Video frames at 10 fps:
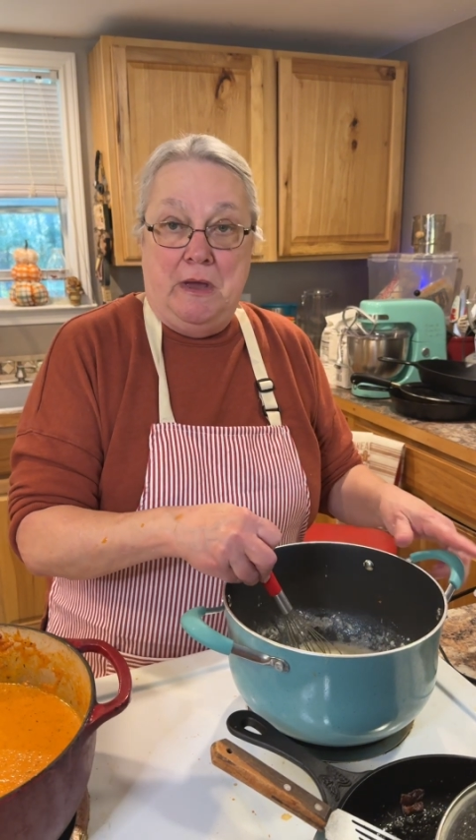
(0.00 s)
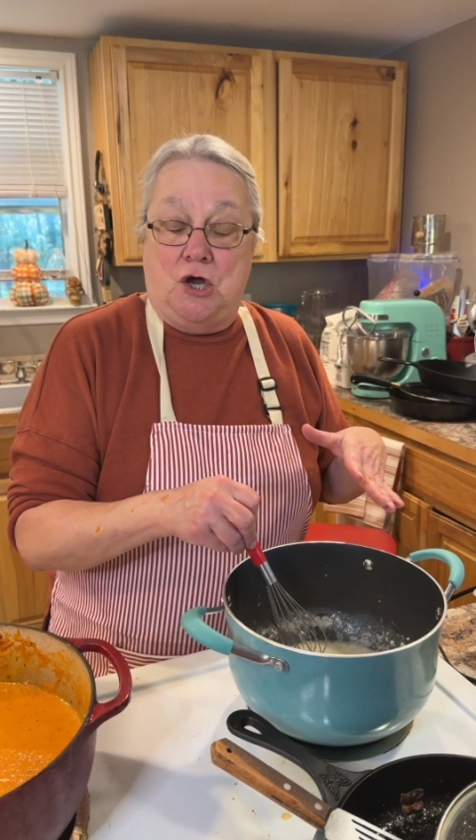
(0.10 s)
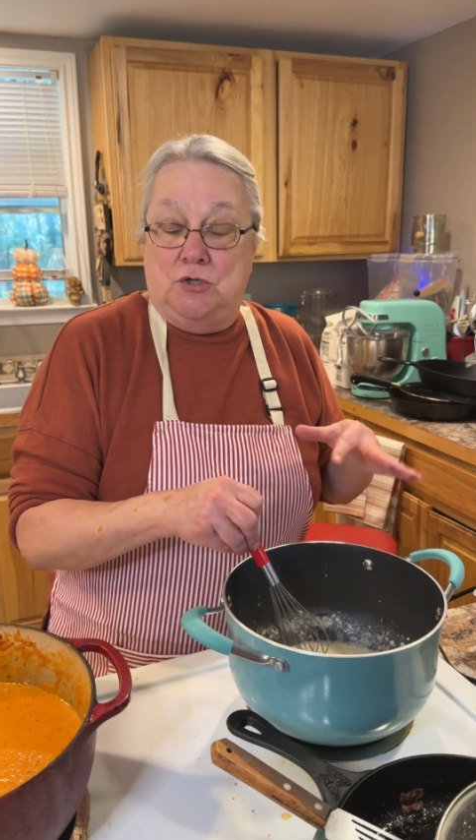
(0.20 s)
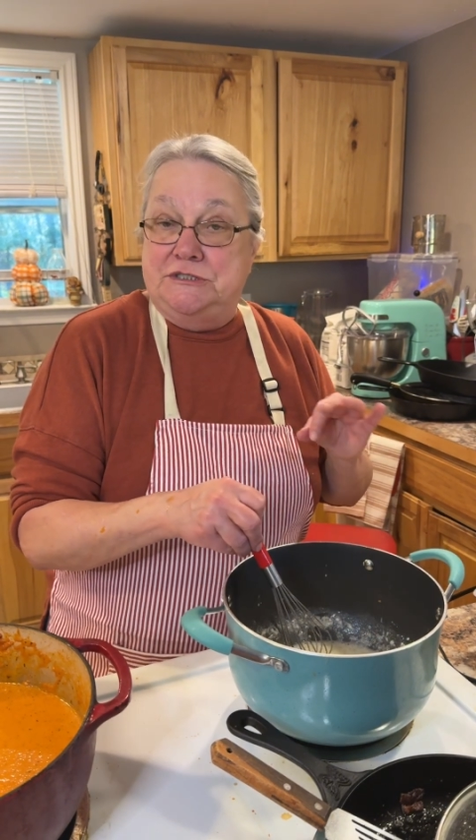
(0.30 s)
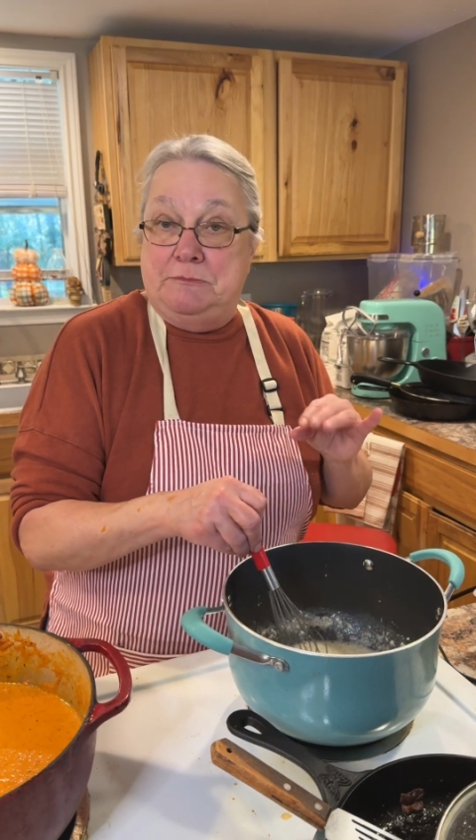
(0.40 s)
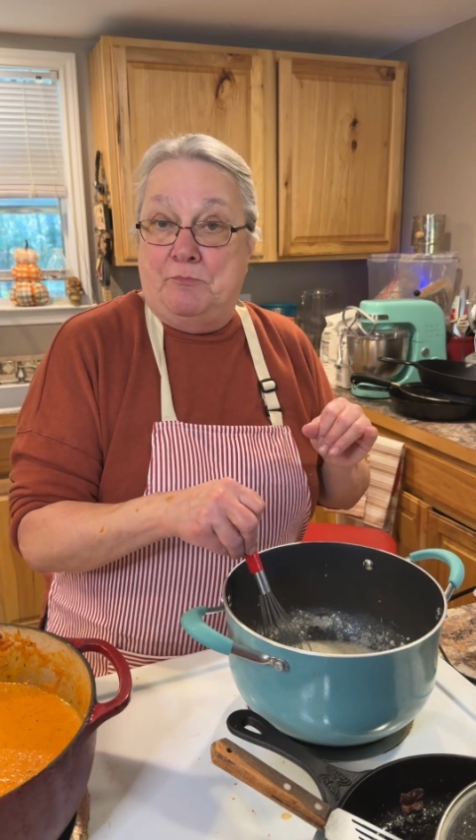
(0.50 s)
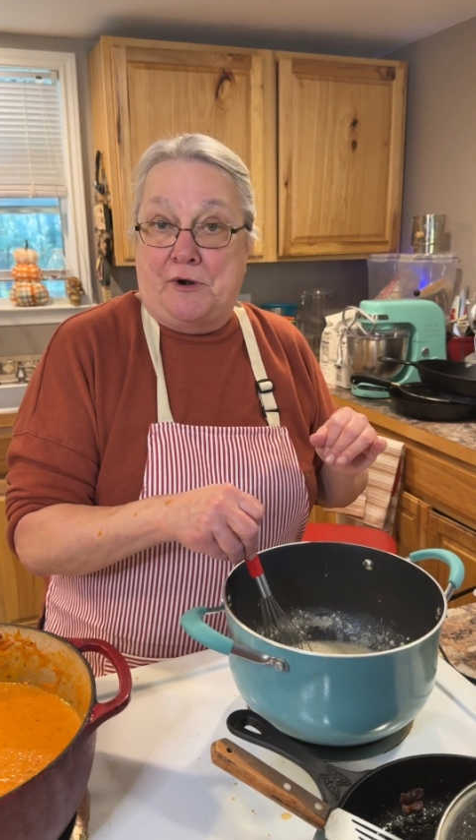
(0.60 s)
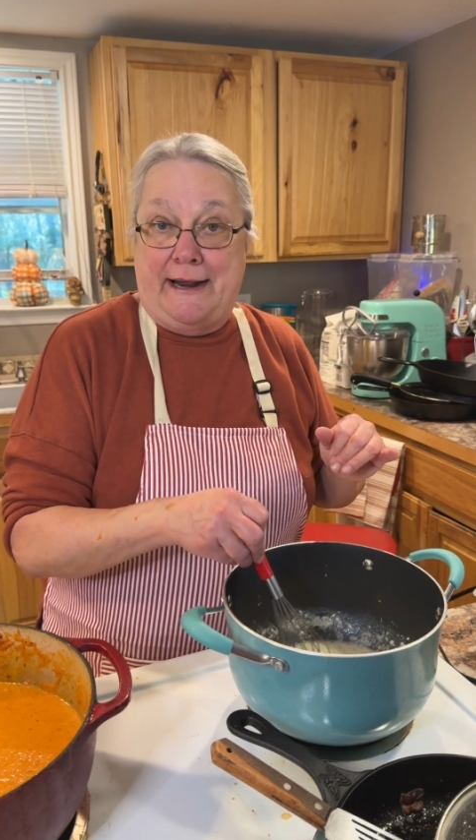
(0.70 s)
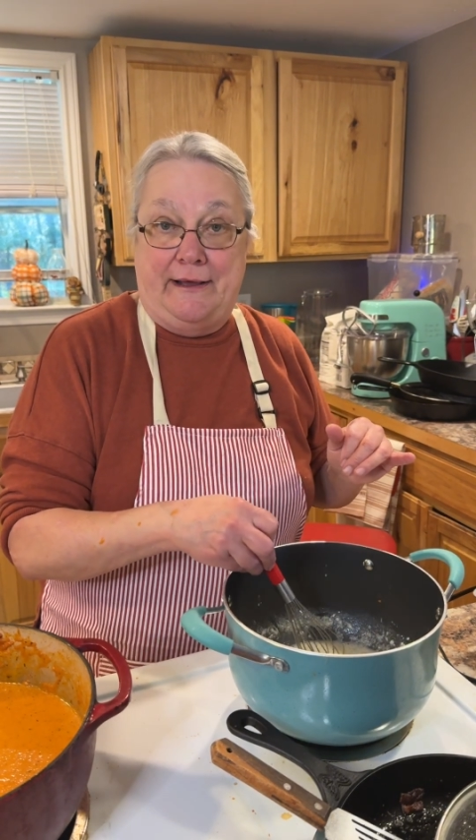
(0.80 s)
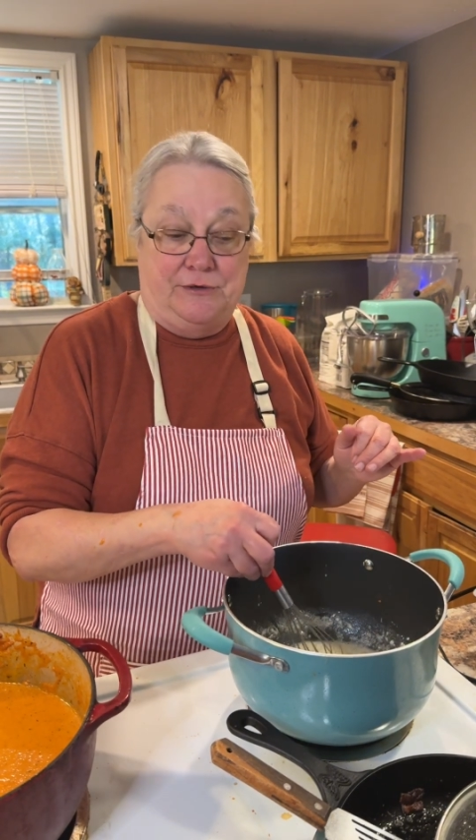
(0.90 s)
golden
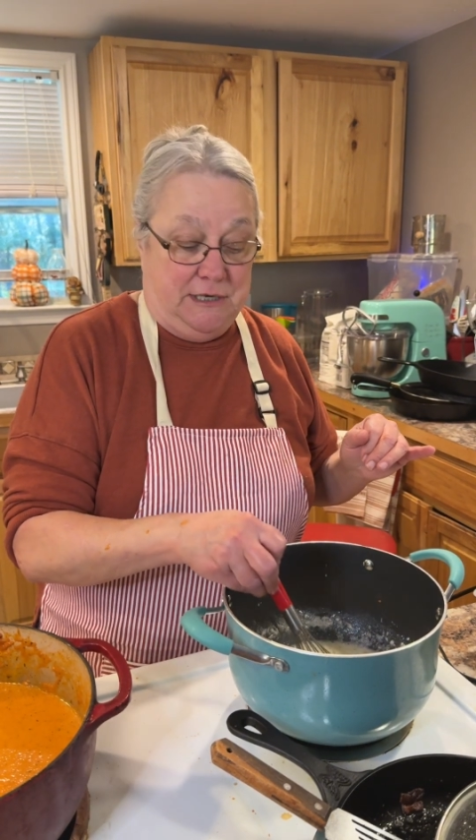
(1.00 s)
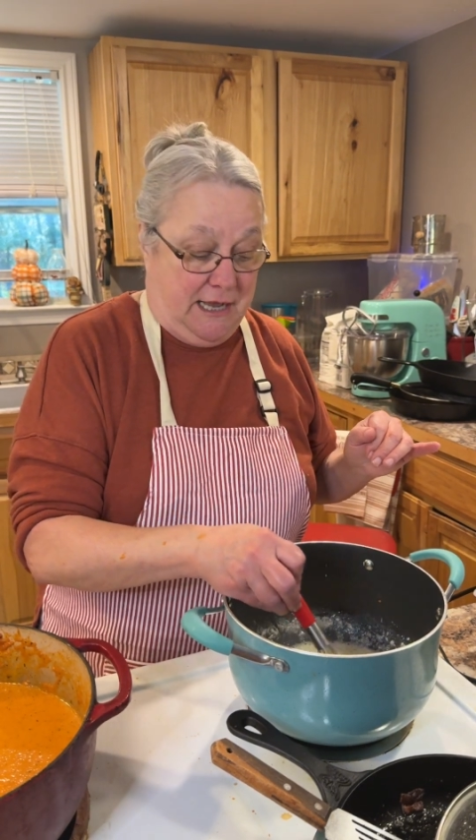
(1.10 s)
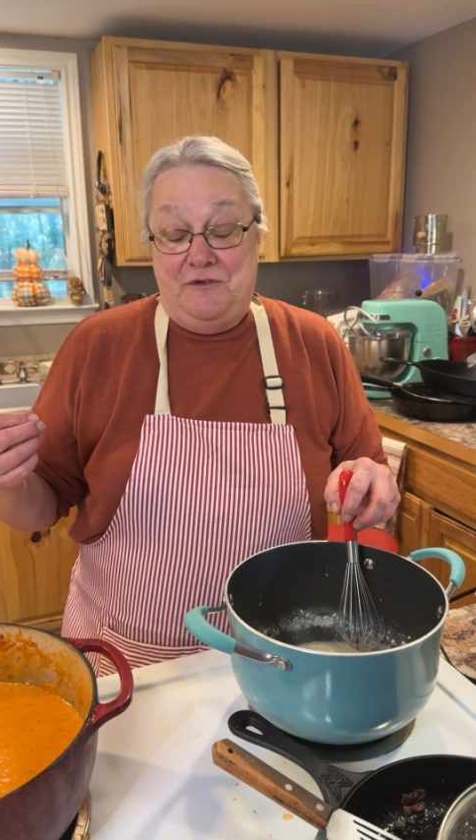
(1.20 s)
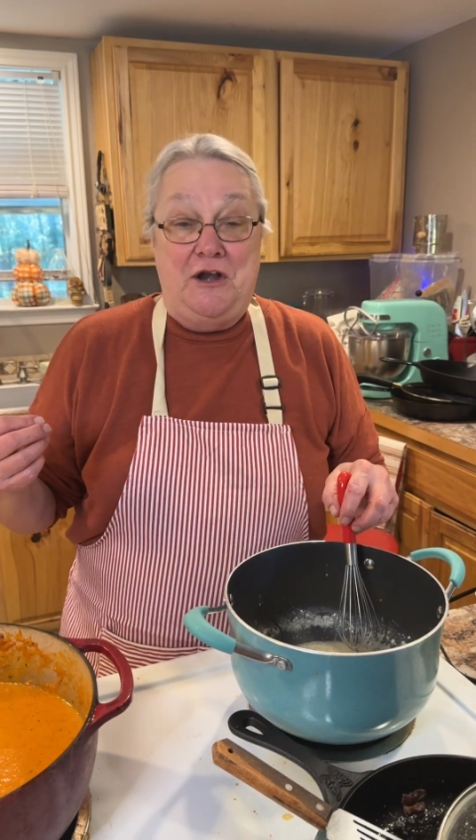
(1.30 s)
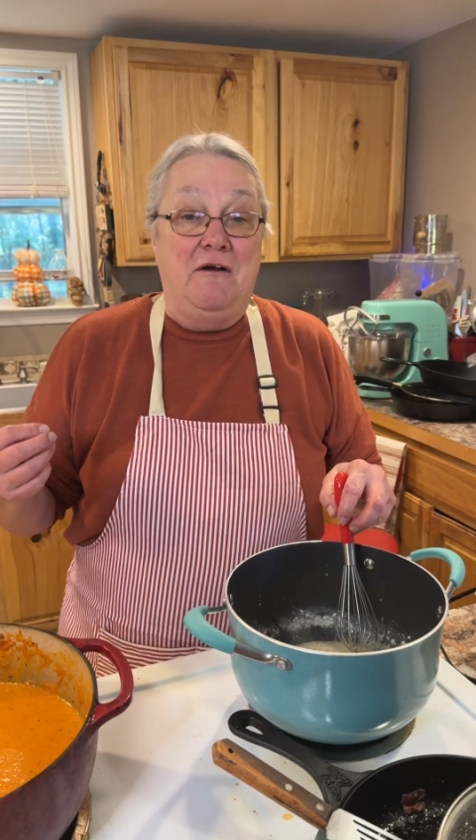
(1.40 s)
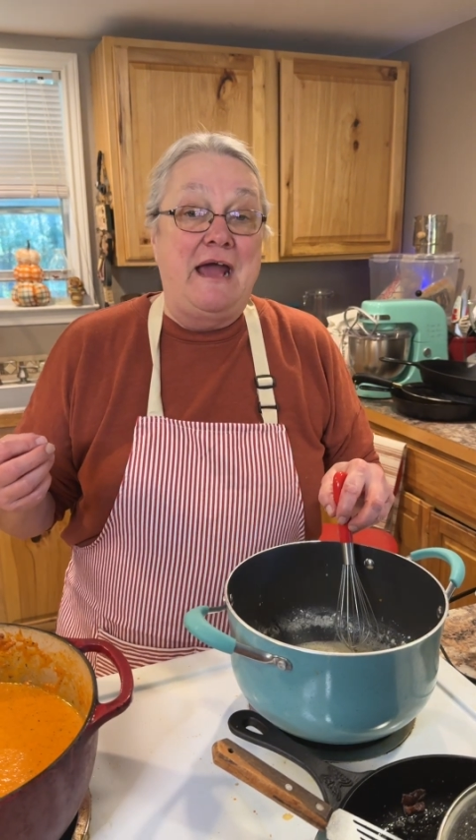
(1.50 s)
brown. If you don't